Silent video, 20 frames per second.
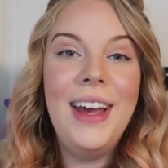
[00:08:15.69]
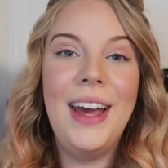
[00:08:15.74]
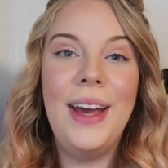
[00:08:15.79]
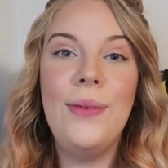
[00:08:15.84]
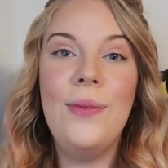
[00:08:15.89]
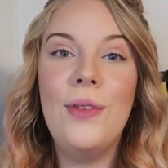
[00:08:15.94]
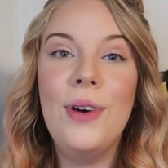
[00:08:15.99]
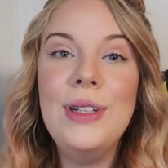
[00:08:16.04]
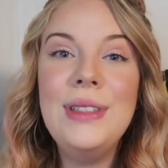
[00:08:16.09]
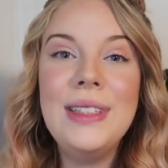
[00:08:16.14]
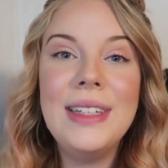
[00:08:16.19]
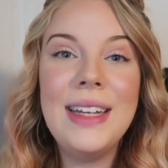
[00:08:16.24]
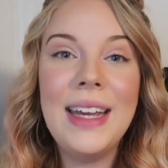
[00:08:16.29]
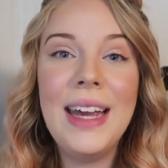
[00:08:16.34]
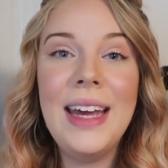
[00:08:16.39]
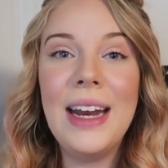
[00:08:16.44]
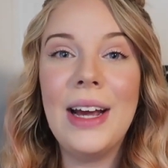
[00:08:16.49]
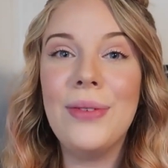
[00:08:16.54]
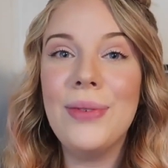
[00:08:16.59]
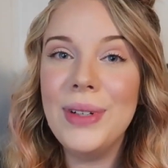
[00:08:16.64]
And once
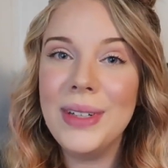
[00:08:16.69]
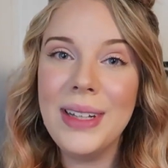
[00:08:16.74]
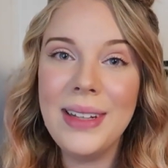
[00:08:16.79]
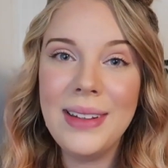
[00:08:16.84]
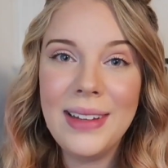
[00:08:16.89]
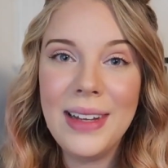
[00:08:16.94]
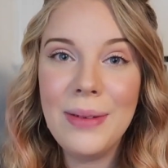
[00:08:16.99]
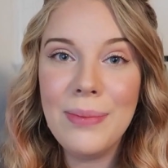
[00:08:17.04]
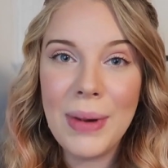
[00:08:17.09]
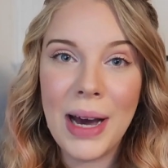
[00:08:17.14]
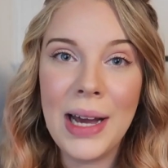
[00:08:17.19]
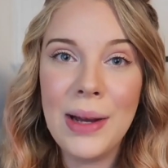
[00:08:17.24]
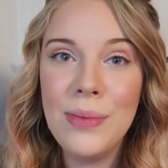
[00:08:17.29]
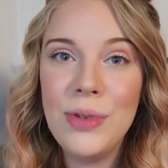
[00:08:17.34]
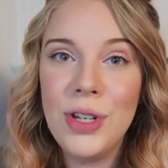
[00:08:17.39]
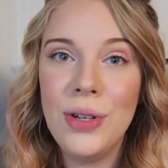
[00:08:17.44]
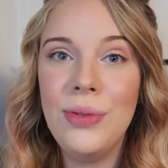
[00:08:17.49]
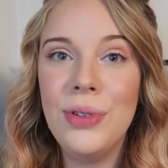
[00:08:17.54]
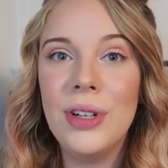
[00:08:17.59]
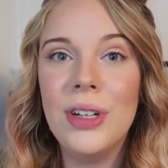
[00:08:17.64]
again, I really think
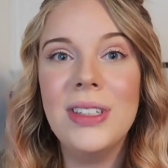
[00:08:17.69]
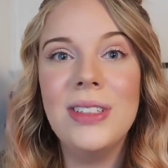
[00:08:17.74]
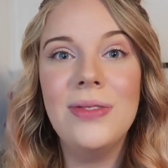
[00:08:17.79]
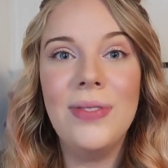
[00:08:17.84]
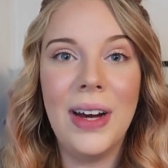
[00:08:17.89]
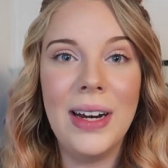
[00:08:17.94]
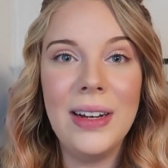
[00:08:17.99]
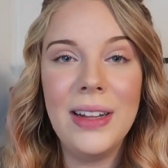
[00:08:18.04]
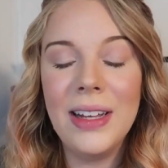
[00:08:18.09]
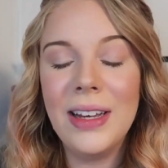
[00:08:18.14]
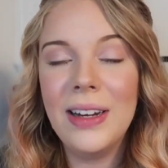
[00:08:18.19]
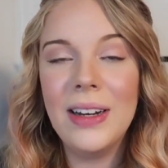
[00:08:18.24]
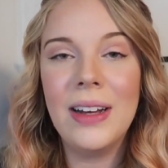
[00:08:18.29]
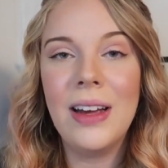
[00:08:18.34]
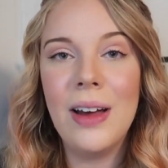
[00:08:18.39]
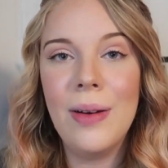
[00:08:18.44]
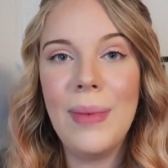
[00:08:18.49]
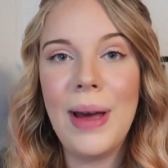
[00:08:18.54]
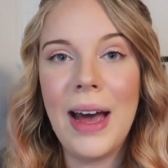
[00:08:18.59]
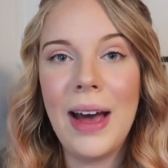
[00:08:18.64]
Mime Junior is finally going
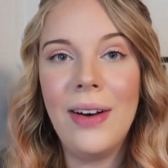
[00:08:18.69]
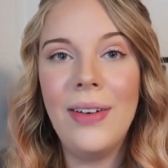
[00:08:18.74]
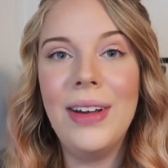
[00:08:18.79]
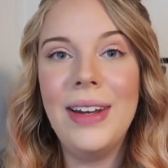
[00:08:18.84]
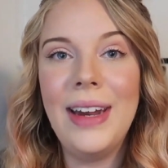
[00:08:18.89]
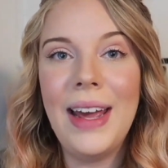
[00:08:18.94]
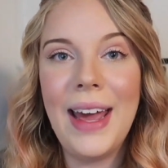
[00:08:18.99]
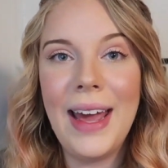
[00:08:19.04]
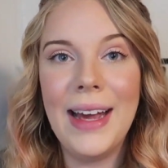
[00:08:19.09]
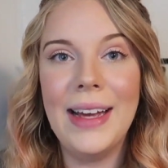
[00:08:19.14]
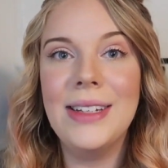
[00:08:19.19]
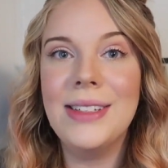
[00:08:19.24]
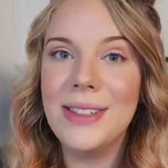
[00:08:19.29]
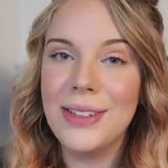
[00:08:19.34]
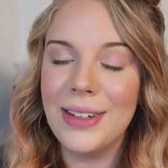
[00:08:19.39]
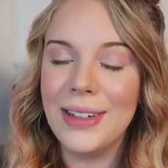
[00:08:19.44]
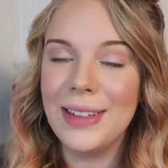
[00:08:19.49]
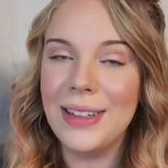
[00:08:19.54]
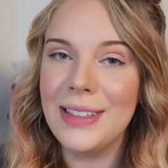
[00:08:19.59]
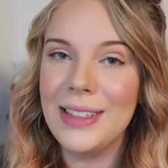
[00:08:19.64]
to come out in eggs
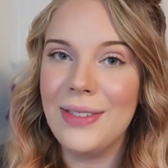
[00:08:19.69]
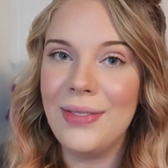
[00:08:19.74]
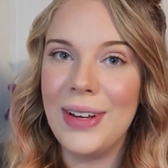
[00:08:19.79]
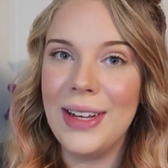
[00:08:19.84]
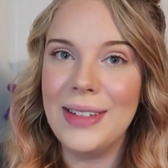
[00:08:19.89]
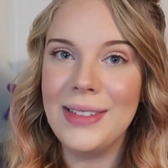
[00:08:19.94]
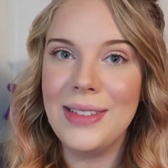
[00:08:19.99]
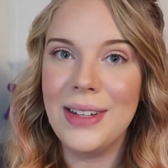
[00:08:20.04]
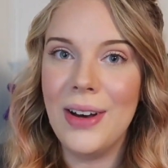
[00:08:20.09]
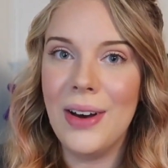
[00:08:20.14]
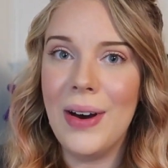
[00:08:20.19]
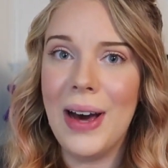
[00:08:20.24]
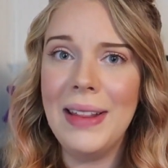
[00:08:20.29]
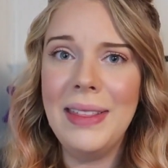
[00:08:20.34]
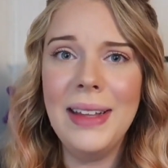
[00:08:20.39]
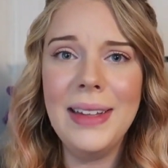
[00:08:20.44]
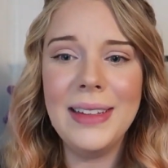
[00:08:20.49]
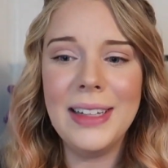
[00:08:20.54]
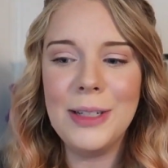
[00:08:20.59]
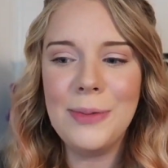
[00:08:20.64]
during this event. So I
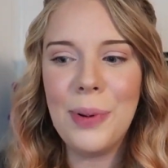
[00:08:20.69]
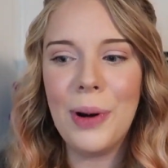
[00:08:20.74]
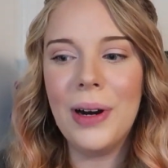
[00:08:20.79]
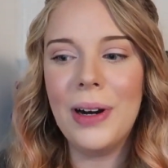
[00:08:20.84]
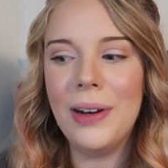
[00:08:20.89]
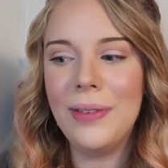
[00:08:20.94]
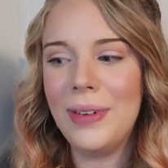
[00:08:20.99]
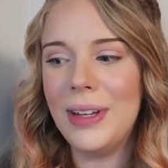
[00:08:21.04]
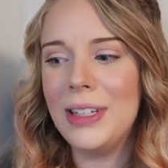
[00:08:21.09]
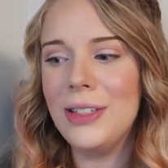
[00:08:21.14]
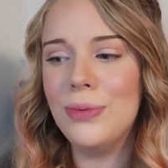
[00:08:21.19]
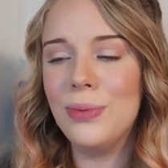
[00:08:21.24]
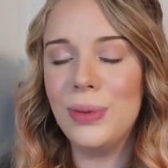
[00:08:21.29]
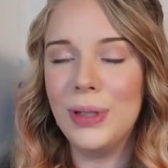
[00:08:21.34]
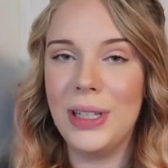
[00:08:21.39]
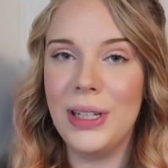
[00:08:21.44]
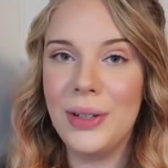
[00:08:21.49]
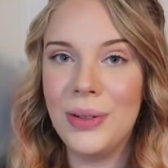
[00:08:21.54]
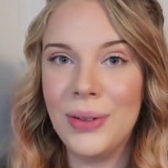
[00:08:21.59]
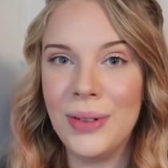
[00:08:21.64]
think this part of it is
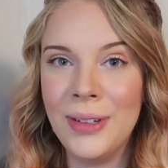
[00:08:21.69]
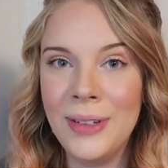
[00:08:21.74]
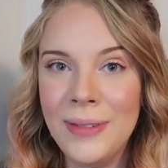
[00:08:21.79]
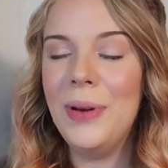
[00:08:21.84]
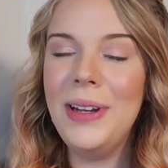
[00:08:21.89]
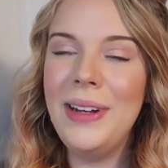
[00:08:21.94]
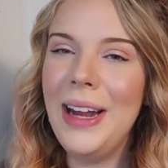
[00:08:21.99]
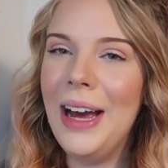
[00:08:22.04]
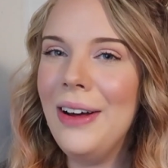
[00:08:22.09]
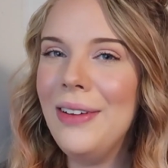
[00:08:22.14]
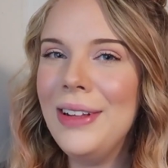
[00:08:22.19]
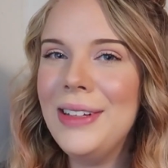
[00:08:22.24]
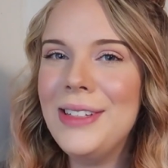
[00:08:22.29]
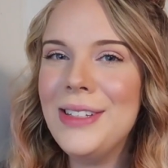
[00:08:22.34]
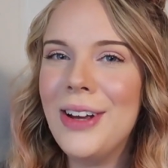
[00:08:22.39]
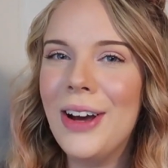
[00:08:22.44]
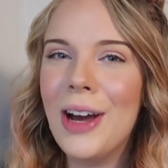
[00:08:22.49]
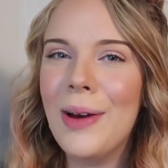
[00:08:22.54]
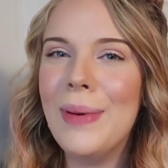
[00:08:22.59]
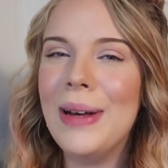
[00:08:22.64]
really cool. But now
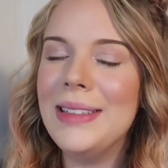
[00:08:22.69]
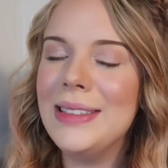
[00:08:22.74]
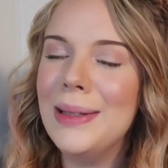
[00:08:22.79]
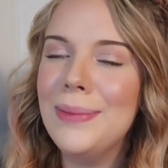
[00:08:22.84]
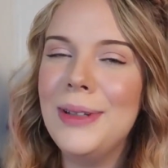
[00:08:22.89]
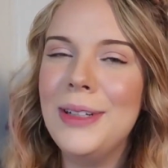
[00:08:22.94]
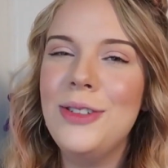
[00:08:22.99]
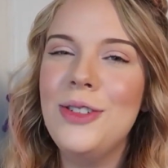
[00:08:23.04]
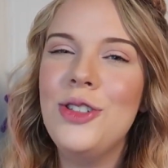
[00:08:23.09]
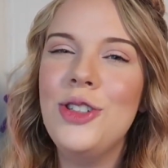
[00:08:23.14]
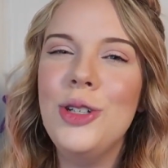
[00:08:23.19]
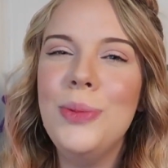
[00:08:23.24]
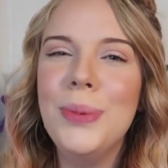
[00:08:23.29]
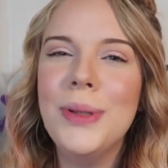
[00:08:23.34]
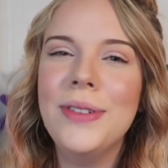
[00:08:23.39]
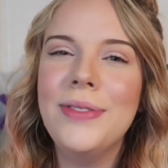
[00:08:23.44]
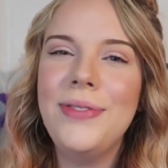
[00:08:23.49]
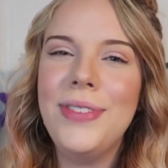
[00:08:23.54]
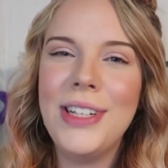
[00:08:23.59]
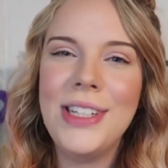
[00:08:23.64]
let's talk about something
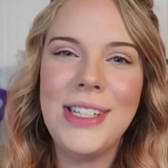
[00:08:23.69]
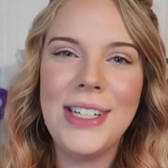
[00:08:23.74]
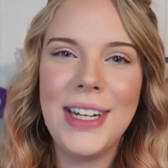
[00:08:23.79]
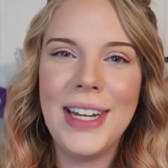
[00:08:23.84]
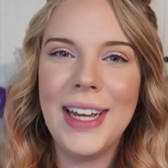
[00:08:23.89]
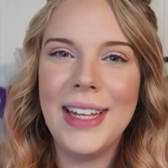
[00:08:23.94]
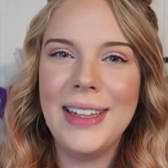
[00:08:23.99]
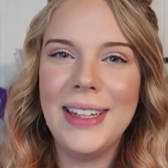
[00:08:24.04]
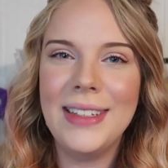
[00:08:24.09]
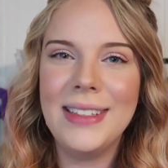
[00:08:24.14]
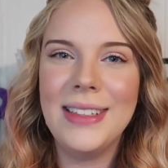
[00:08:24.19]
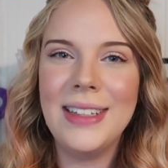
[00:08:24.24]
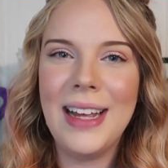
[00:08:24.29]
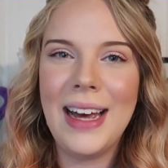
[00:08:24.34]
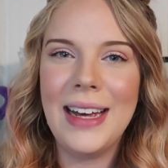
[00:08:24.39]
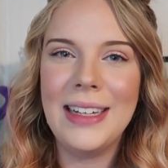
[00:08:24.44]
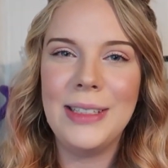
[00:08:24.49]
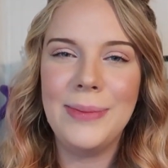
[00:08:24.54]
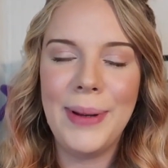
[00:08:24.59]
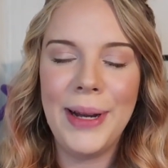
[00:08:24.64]
super fishy in this
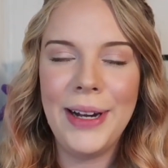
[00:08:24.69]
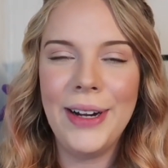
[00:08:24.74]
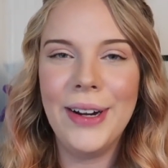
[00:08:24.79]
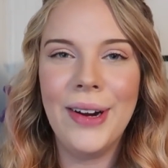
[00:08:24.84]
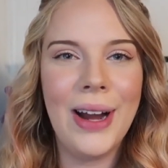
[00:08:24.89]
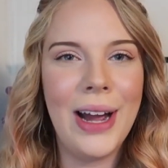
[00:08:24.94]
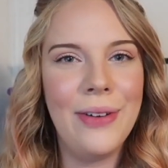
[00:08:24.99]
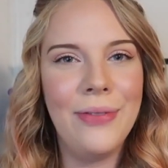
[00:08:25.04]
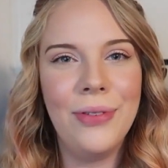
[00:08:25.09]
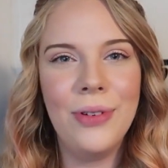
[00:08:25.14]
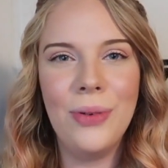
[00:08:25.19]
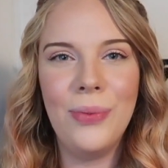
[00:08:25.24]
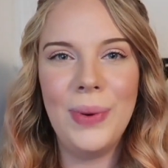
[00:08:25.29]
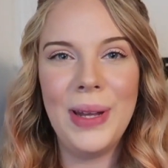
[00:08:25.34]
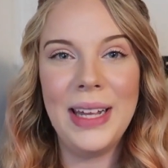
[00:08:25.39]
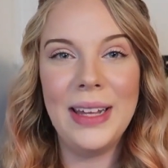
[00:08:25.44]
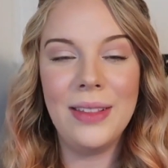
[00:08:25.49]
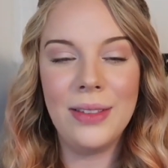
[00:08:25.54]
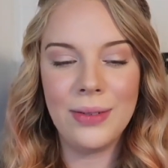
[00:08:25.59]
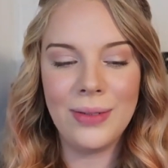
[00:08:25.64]
last paragraph for
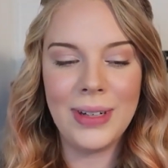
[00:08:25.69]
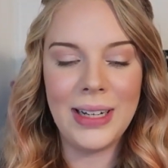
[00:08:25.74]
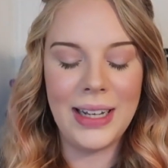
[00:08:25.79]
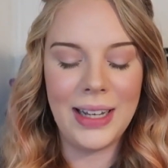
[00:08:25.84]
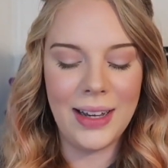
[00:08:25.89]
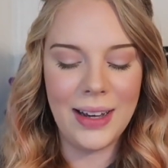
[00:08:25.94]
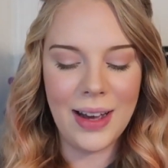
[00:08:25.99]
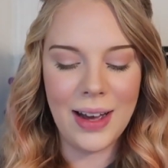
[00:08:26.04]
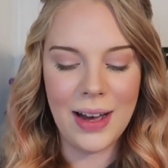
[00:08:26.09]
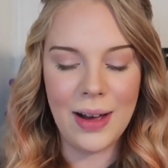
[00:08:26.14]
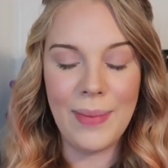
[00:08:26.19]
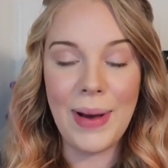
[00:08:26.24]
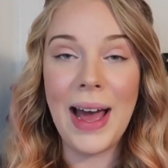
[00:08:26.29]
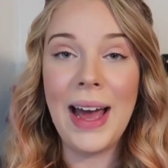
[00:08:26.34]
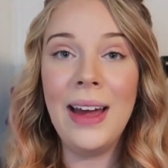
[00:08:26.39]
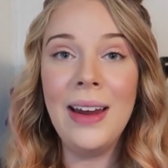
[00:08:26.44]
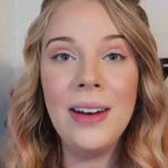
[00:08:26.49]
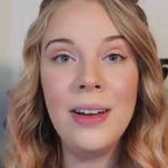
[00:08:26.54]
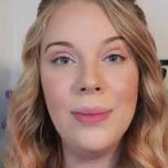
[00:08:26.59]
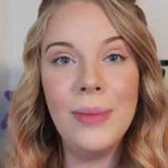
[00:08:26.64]
week three. Um,
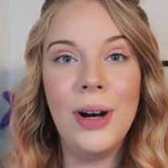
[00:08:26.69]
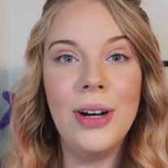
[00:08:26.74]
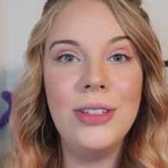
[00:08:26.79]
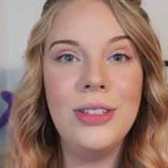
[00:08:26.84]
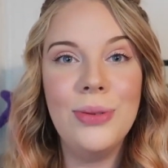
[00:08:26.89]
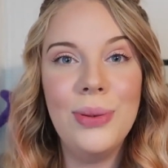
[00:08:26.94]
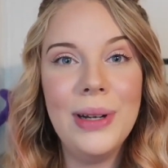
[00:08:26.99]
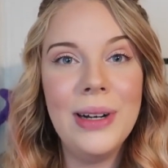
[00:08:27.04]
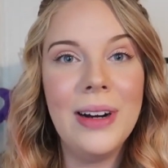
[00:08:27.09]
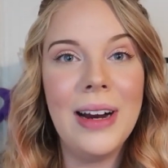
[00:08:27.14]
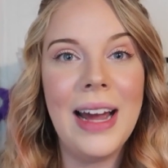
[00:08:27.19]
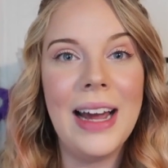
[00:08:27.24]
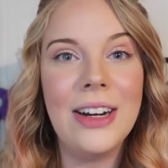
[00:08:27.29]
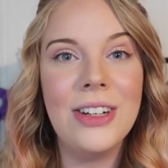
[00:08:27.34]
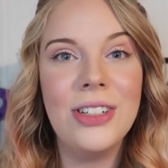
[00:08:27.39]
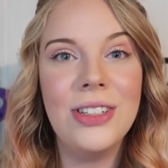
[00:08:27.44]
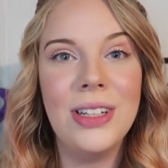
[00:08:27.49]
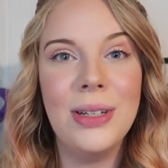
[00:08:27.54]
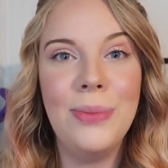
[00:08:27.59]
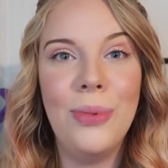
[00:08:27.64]
Adam on Twitter
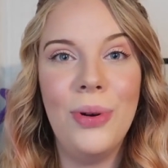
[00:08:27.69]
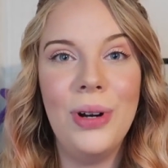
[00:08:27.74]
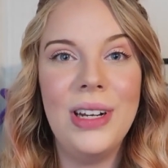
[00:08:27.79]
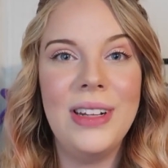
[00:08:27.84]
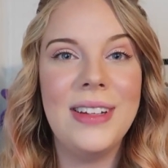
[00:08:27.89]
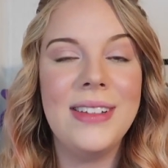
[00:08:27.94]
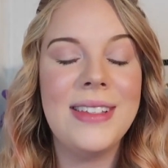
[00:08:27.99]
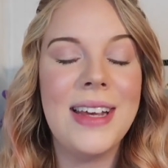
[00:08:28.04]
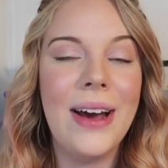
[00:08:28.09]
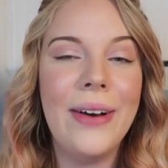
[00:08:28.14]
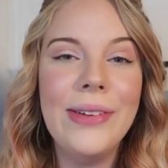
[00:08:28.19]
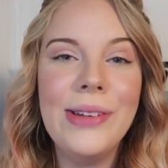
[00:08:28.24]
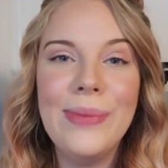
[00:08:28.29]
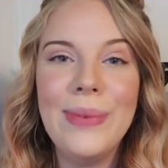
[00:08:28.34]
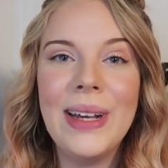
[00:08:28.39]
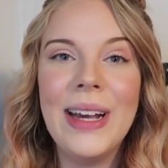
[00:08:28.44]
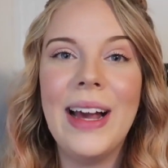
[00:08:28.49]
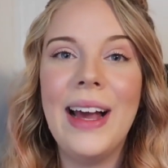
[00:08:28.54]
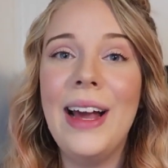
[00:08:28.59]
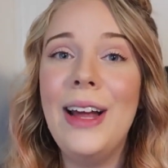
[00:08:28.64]
actually pointed this out to
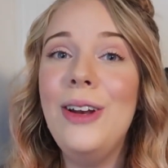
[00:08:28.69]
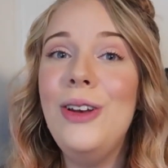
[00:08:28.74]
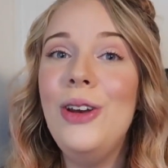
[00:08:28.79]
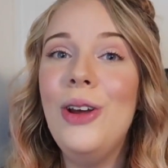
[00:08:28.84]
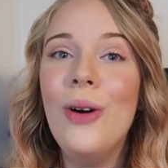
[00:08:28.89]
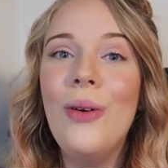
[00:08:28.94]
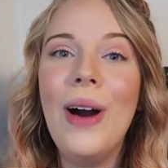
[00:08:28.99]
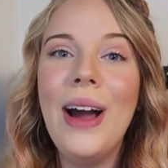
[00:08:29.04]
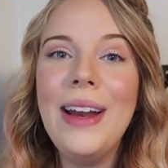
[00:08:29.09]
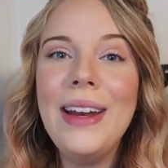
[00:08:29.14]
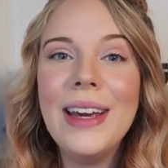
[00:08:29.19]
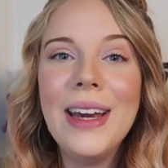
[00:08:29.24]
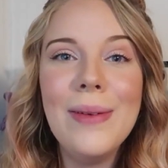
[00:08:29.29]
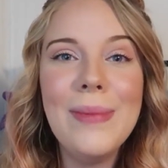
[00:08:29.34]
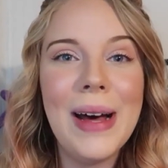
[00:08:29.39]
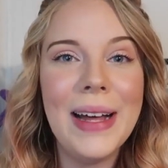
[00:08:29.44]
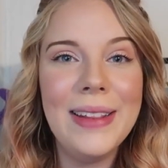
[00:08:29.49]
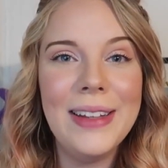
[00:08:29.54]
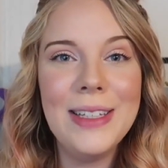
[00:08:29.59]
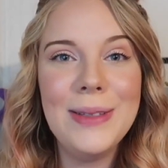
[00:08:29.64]
me. I had no idea
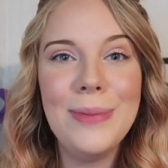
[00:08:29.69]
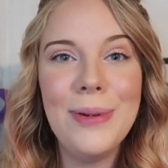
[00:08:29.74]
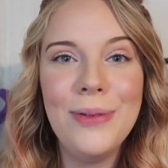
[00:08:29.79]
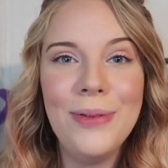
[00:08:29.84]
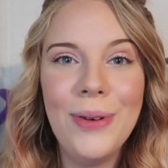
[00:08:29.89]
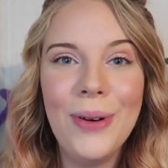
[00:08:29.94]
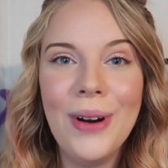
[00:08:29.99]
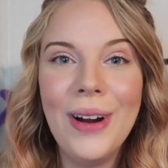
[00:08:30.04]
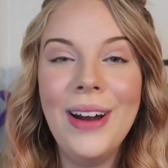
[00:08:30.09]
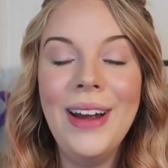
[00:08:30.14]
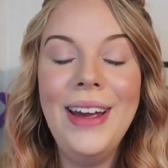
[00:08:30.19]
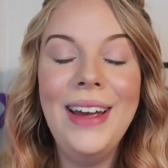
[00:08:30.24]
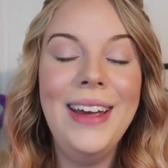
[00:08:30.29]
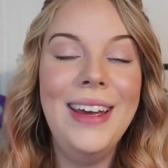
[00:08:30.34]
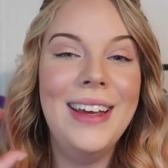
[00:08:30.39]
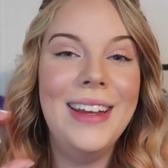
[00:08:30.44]
about this before.